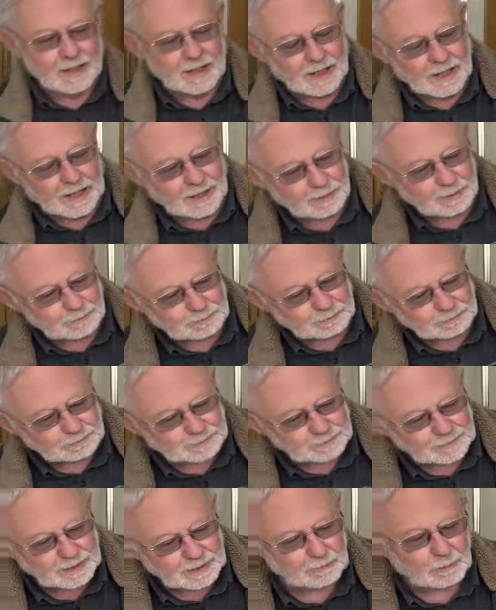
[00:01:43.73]
Um,
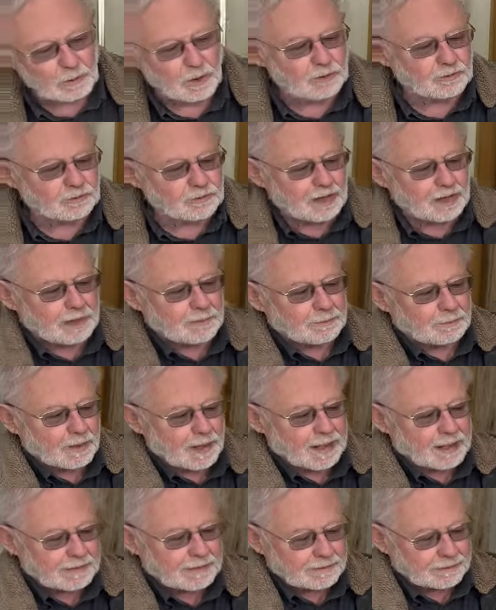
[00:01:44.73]
it won't take
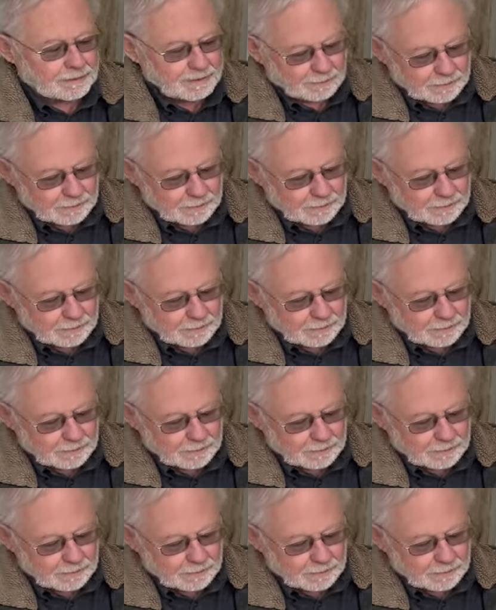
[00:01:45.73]
paint,